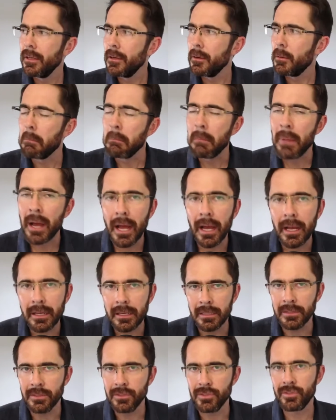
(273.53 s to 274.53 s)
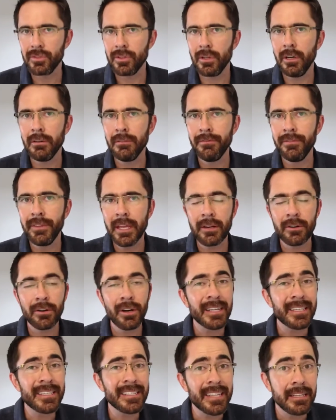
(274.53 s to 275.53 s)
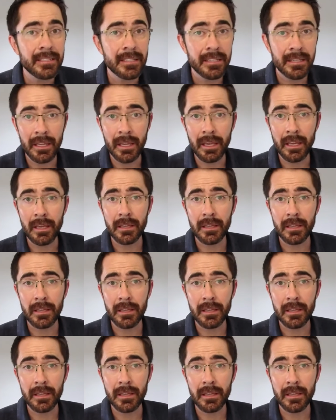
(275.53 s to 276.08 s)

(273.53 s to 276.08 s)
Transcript: markers of their identity.